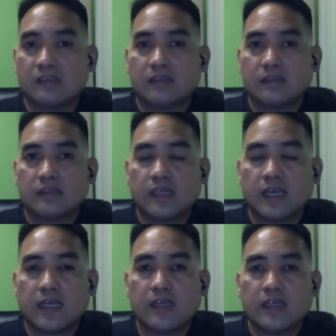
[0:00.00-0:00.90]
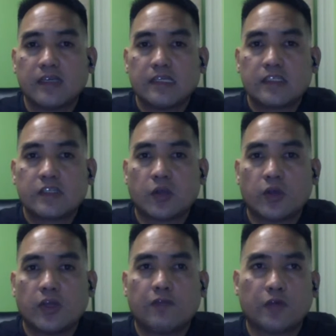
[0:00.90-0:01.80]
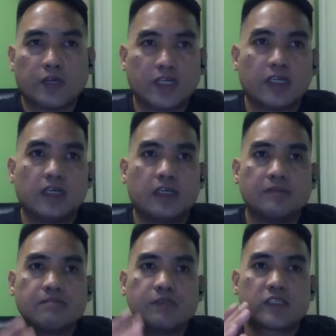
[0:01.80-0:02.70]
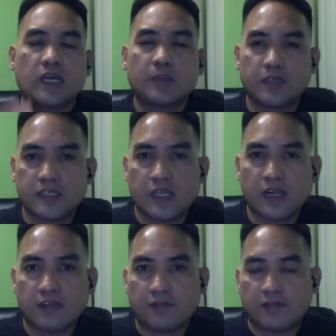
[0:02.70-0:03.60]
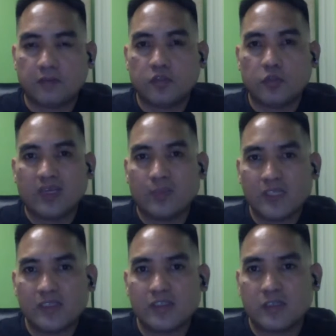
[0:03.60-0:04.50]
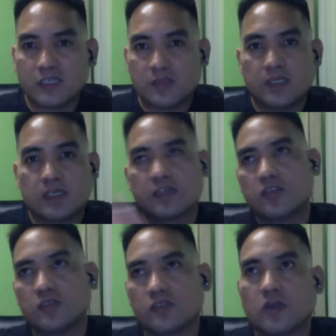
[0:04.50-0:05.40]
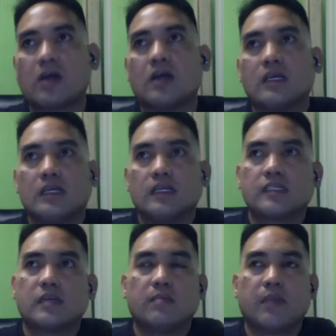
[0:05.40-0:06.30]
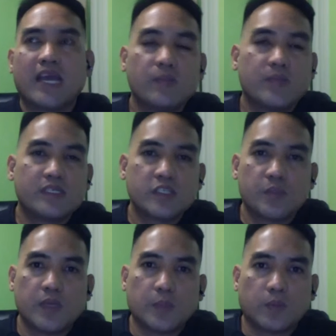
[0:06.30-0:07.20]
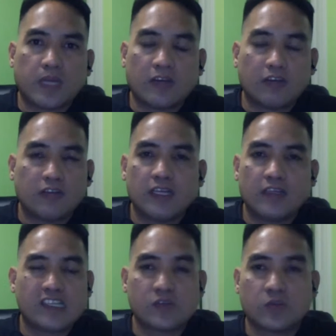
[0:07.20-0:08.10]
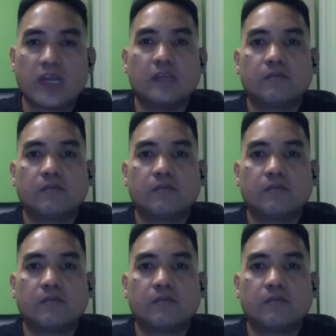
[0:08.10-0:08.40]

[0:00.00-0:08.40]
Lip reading: Okay? So if you're going to stop yourself from doing business just because you saw some bad business people, I don't think that's right.